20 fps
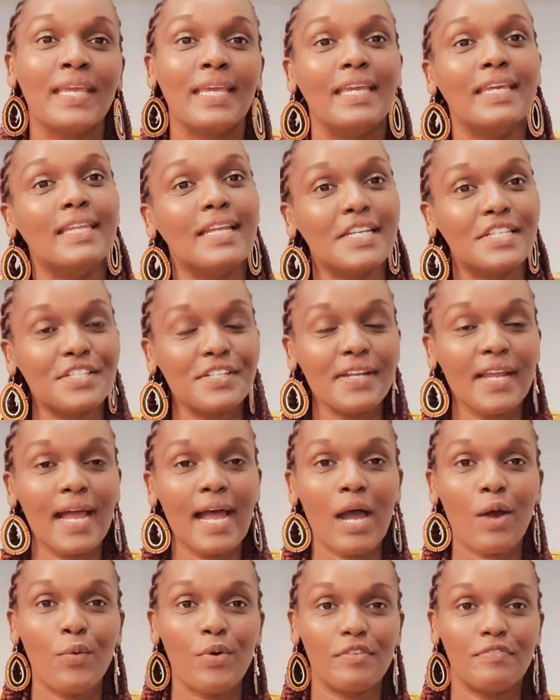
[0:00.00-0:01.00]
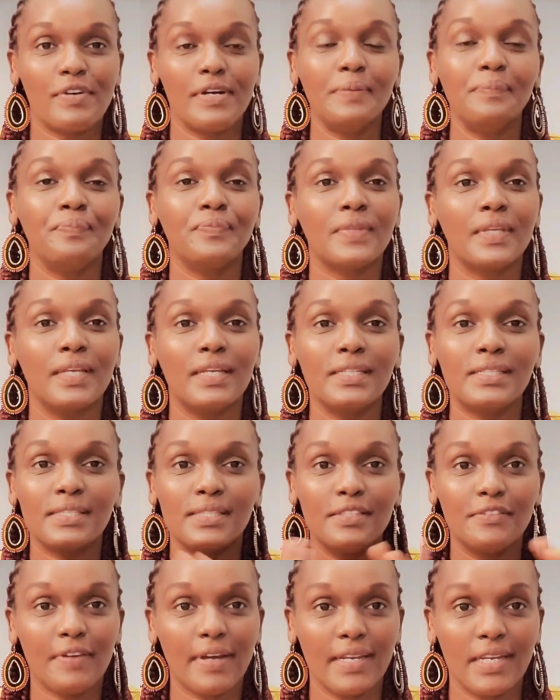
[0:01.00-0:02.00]
In Nigeria, however, it's
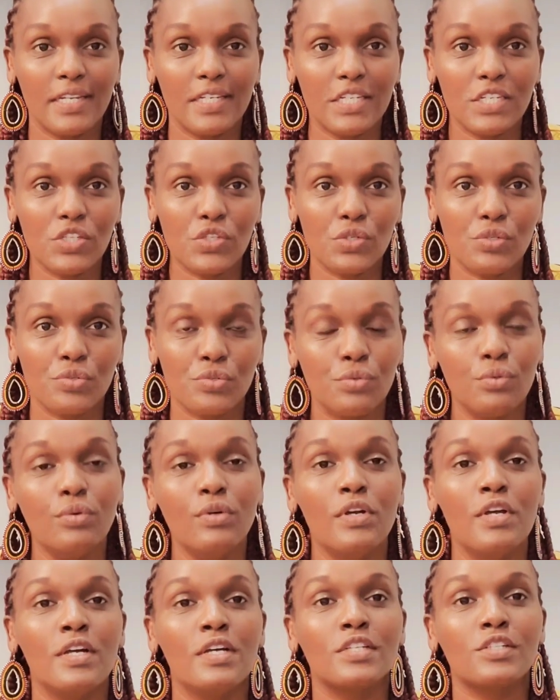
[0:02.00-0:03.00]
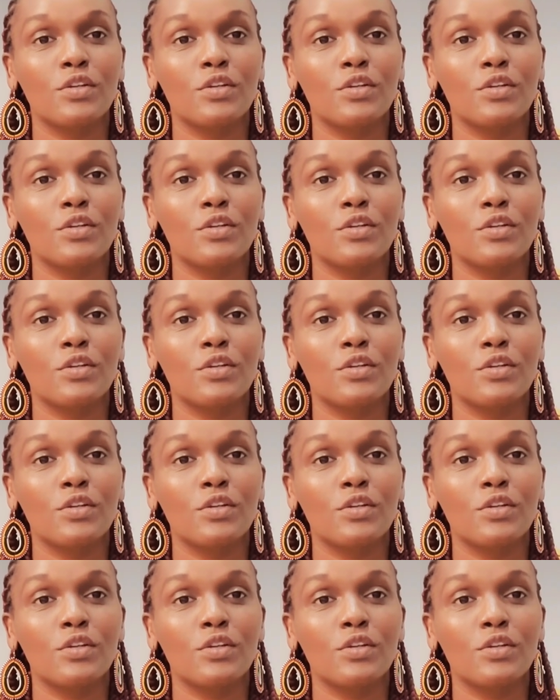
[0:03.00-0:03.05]
divided into two.